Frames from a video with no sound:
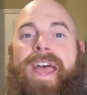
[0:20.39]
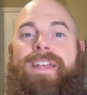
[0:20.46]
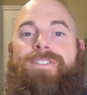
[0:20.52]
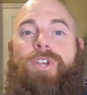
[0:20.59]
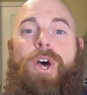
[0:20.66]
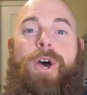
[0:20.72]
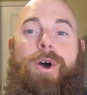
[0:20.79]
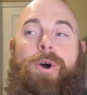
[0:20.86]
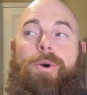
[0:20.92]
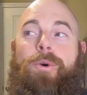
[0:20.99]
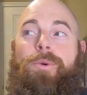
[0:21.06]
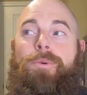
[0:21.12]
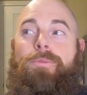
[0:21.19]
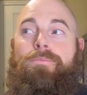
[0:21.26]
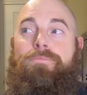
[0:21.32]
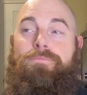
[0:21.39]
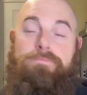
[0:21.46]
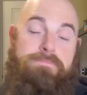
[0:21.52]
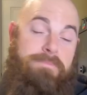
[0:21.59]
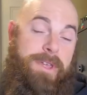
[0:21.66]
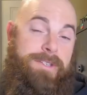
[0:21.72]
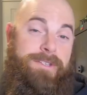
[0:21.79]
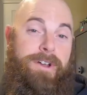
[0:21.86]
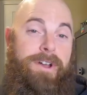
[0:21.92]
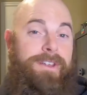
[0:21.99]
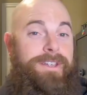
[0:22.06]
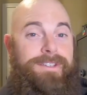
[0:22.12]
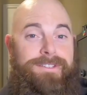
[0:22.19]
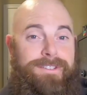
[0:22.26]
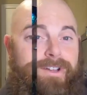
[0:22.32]
so let's go ahead
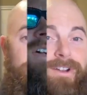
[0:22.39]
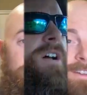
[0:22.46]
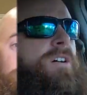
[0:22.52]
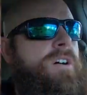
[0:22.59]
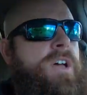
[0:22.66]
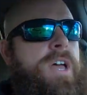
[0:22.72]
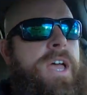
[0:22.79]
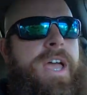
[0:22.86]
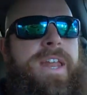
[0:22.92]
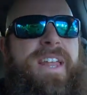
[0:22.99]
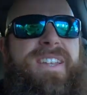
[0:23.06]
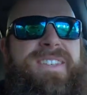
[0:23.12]
and get started. It